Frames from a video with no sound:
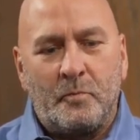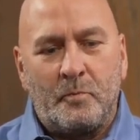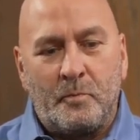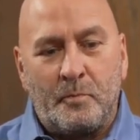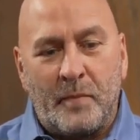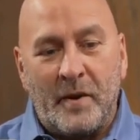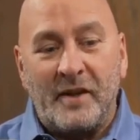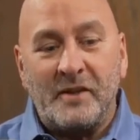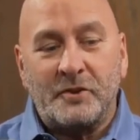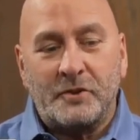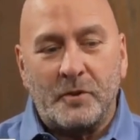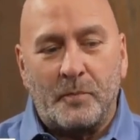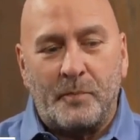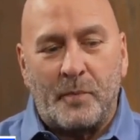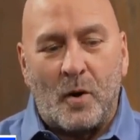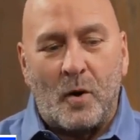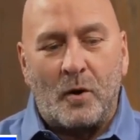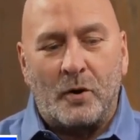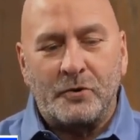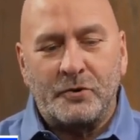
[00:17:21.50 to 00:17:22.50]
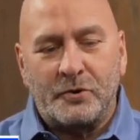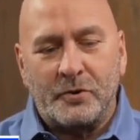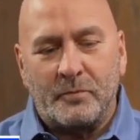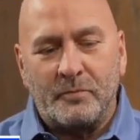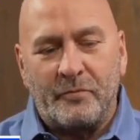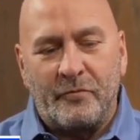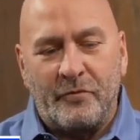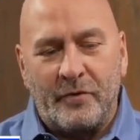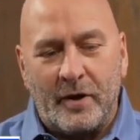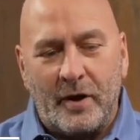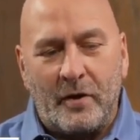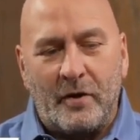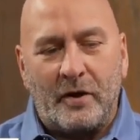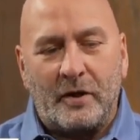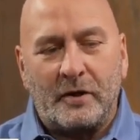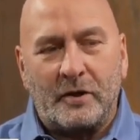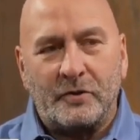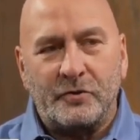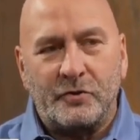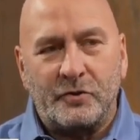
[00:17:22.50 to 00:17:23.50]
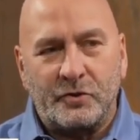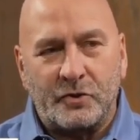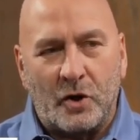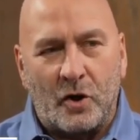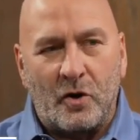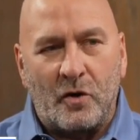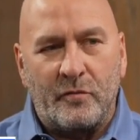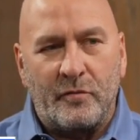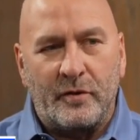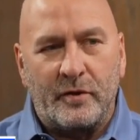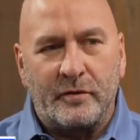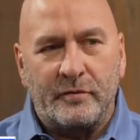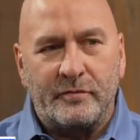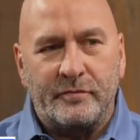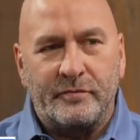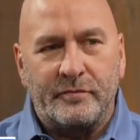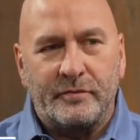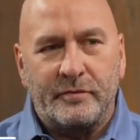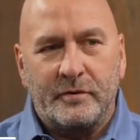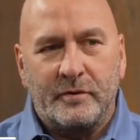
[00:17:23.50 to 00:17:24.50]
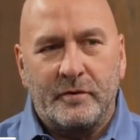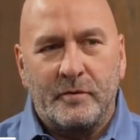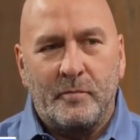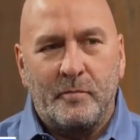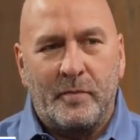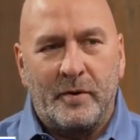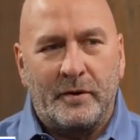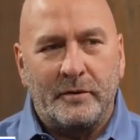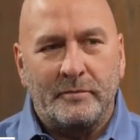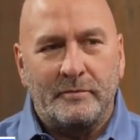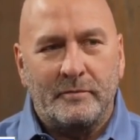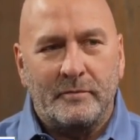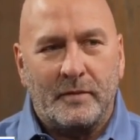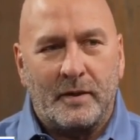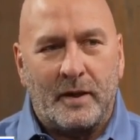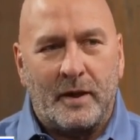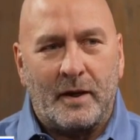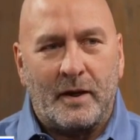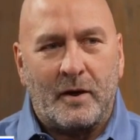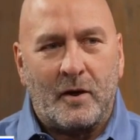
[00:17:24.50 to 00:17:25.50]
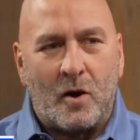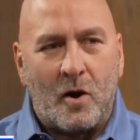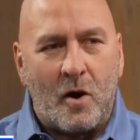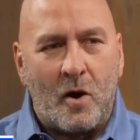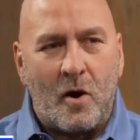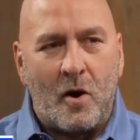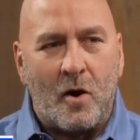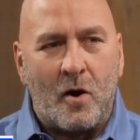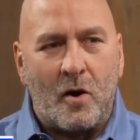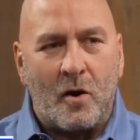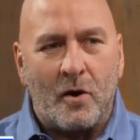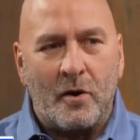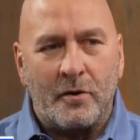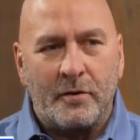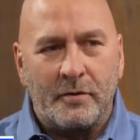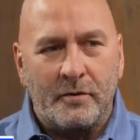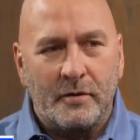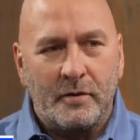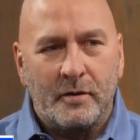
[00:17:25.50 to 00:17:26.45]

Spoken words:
Based upon some very conservative but like hard